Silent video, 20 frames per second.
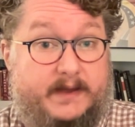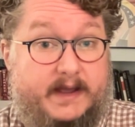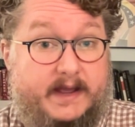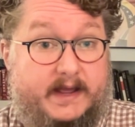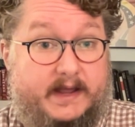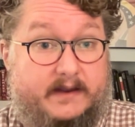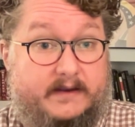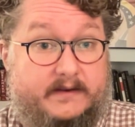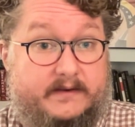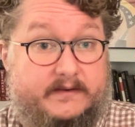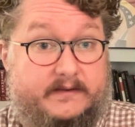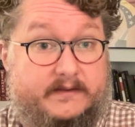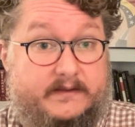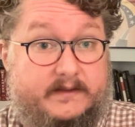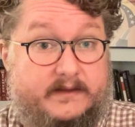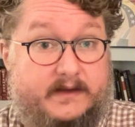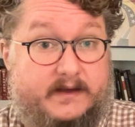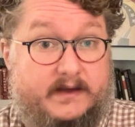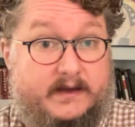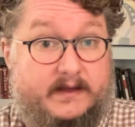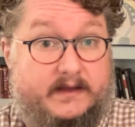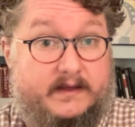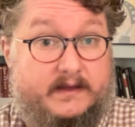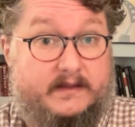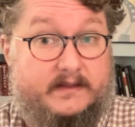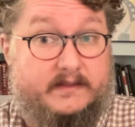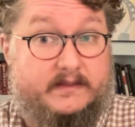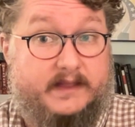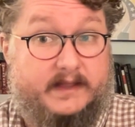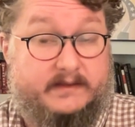and uh,
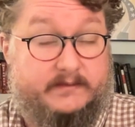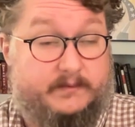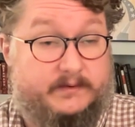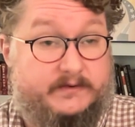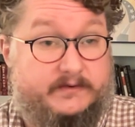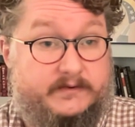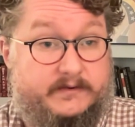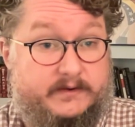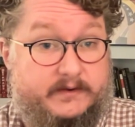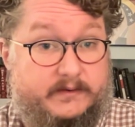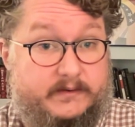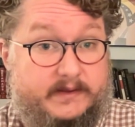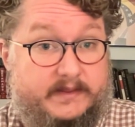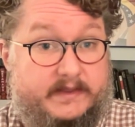that's what you do.